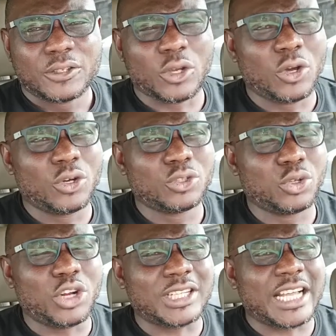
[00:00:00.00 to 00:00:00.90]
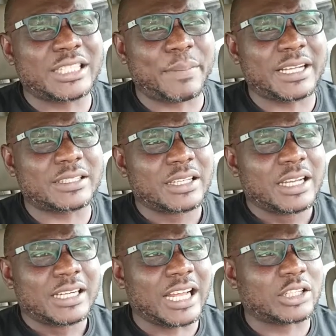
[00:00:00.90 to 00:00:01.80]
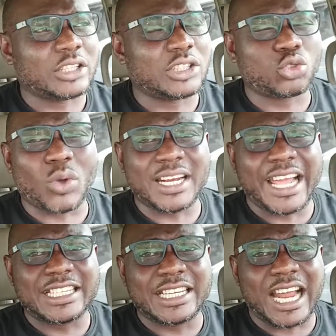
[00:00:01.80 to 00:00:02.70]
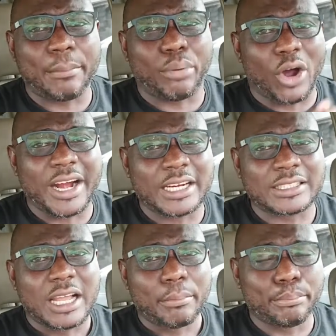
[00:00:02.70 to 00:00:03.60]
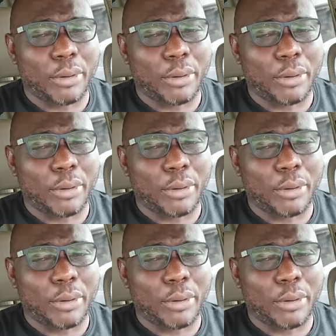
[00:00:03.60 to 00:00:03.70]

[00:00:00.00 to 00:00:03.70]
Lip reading: So do not expect that it is when Nigeria boils,